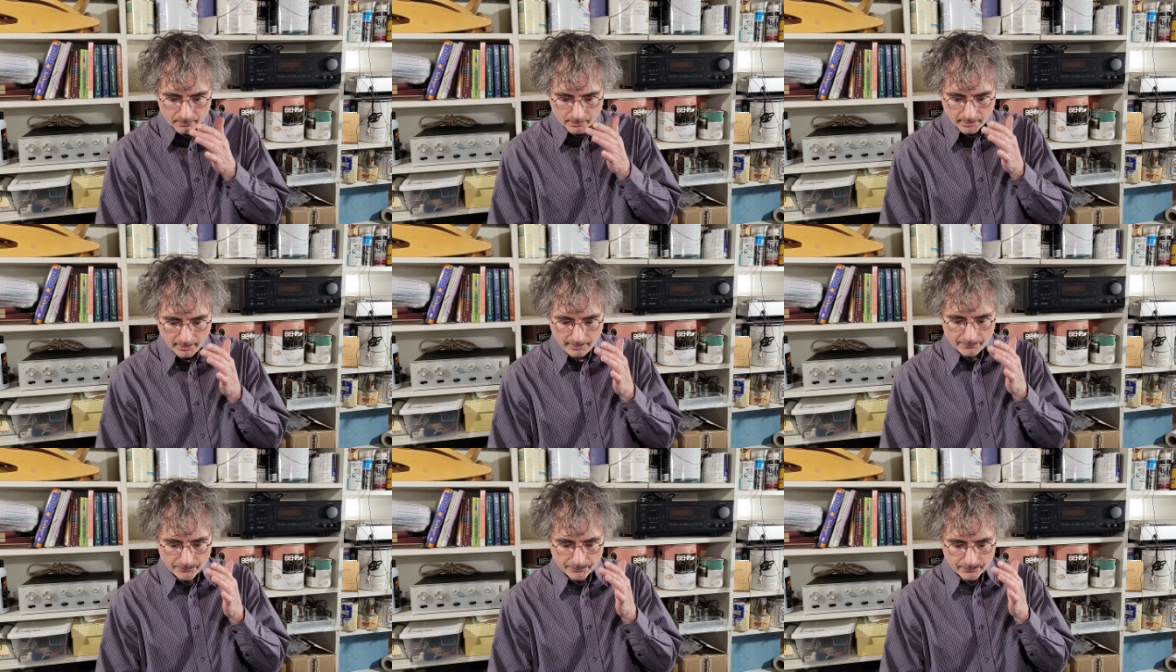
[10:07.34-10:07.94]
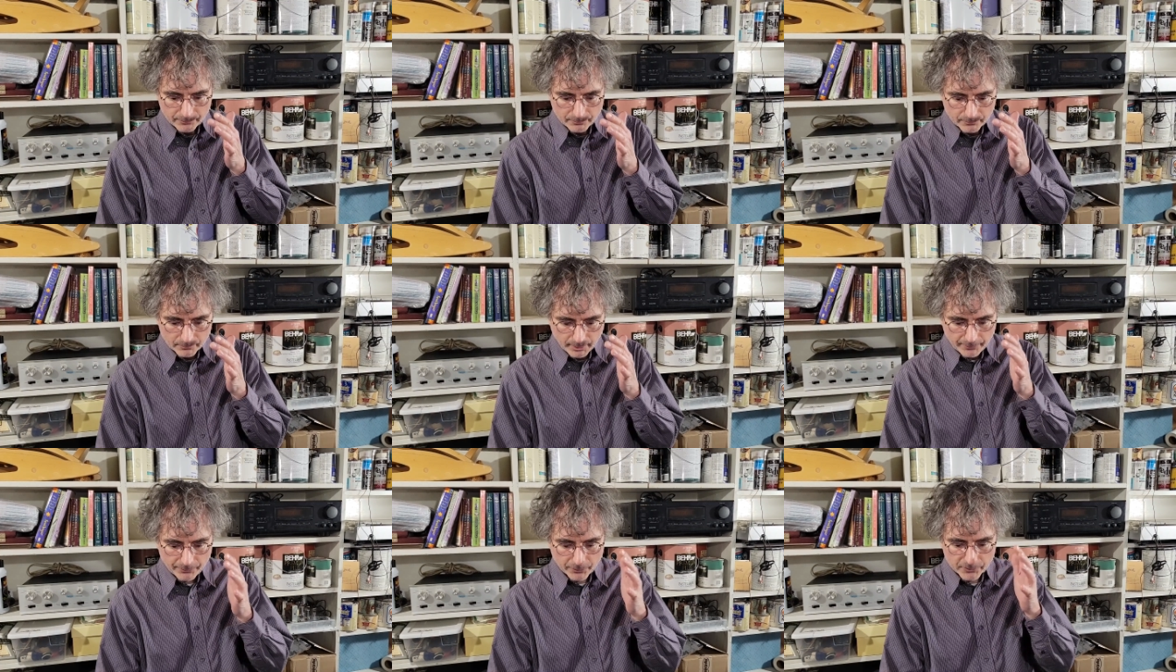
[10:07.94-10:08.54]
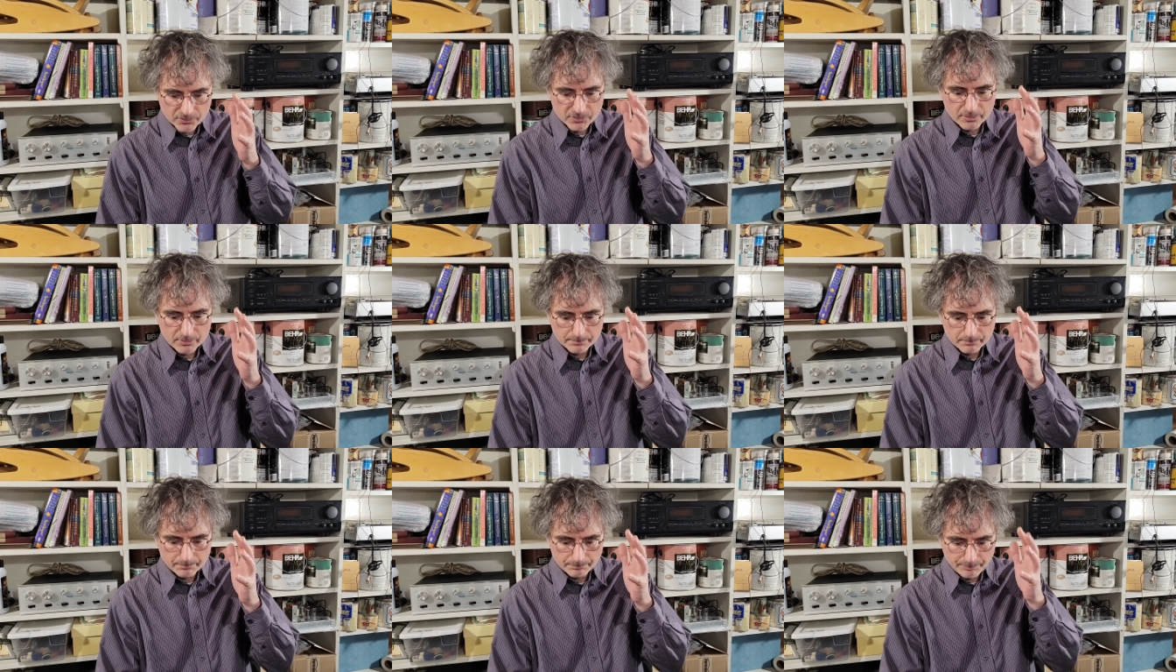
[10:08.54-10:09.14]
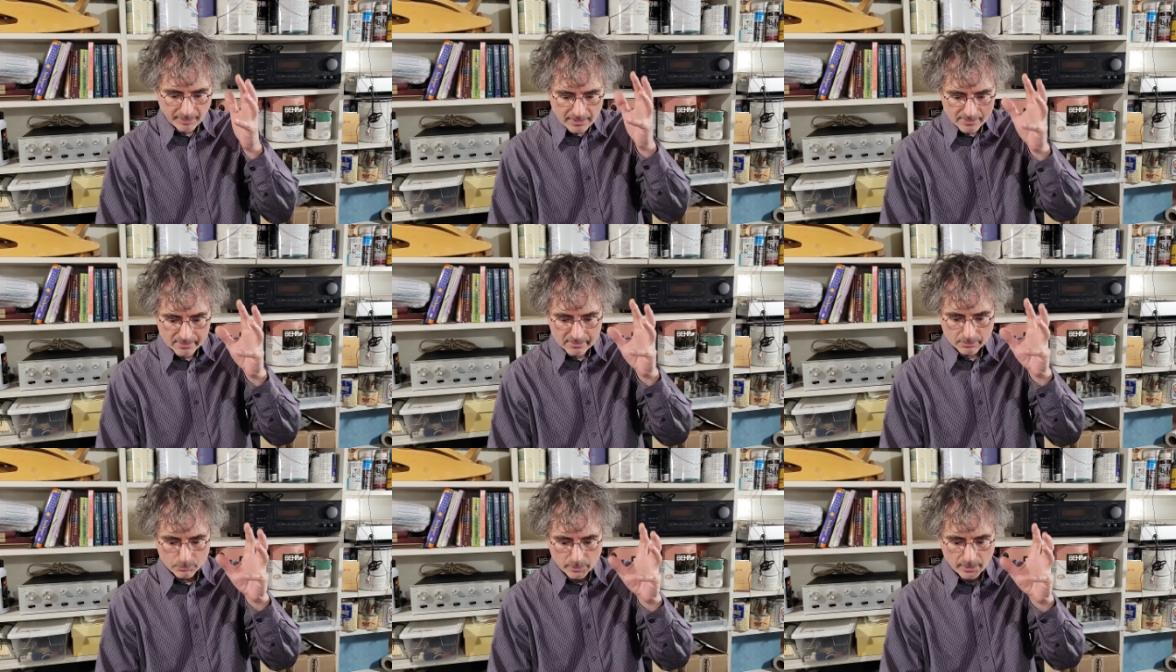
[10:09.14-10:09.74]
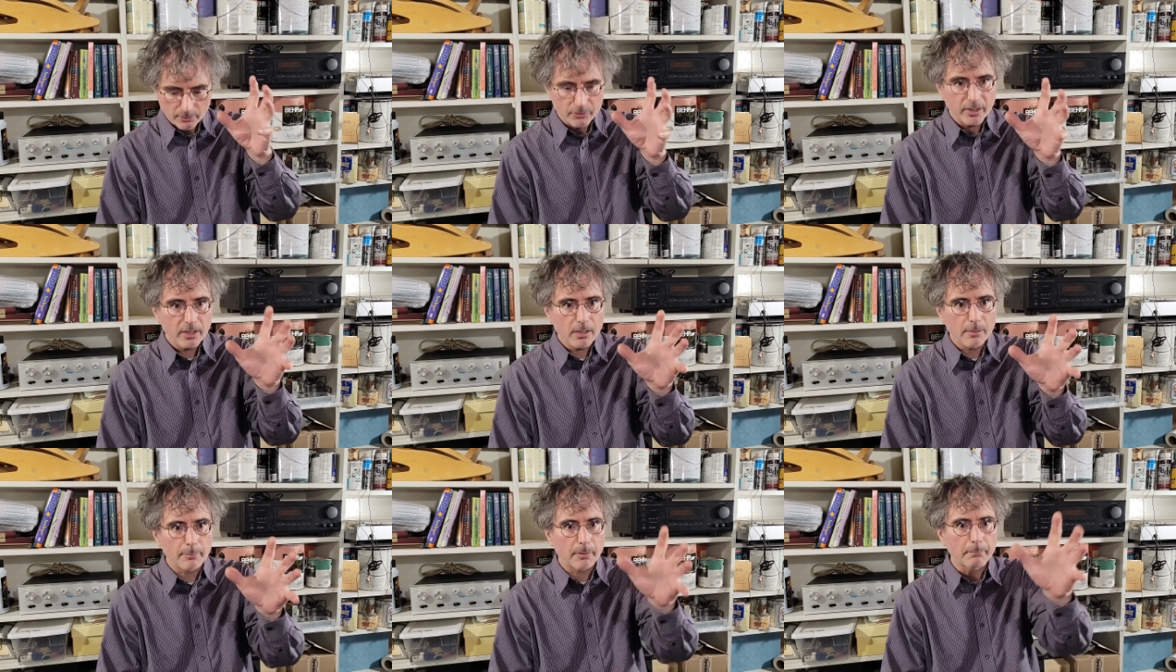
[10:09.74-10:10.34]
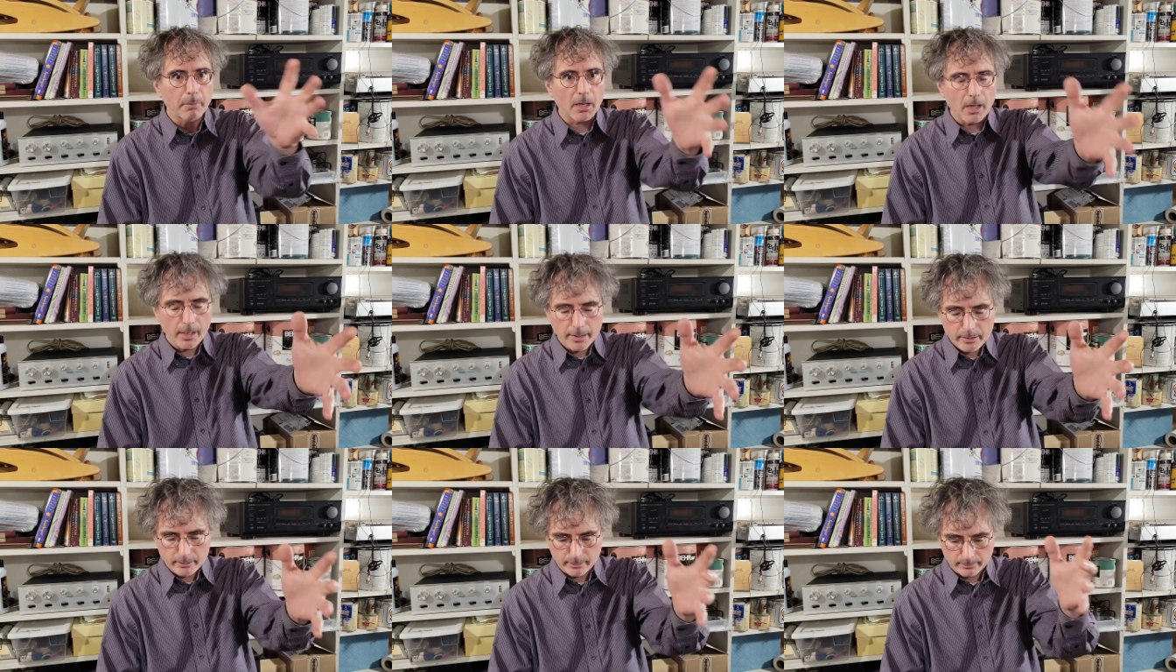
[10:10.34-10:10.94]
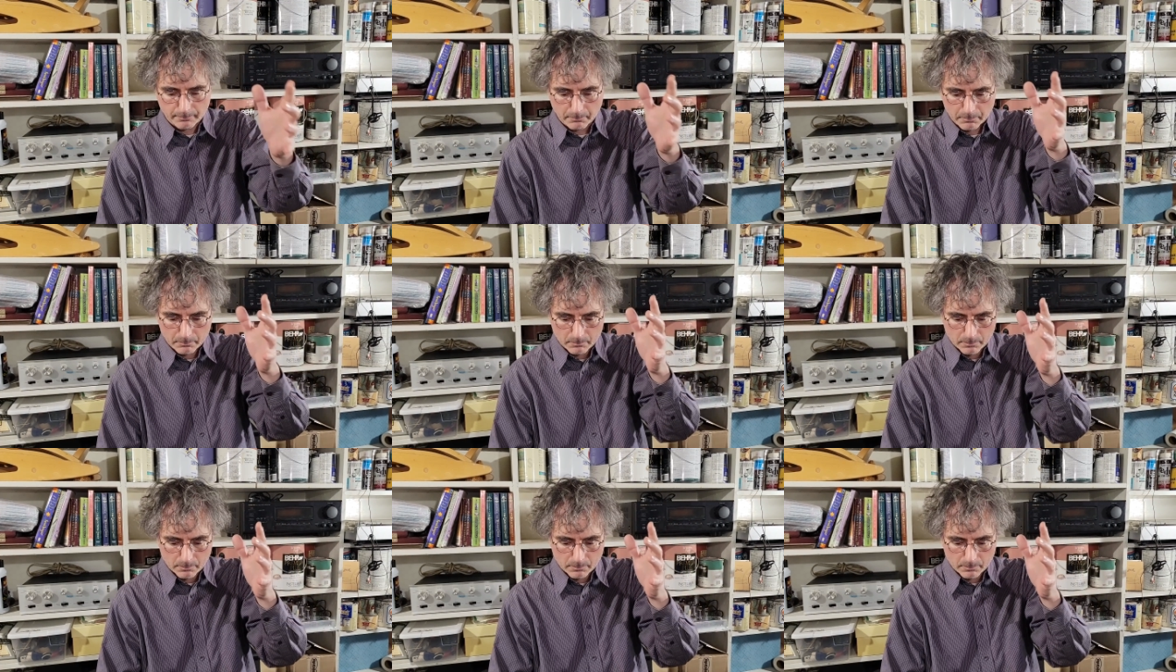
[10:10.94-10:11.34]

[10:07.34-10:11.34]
And there's space around him and behind him.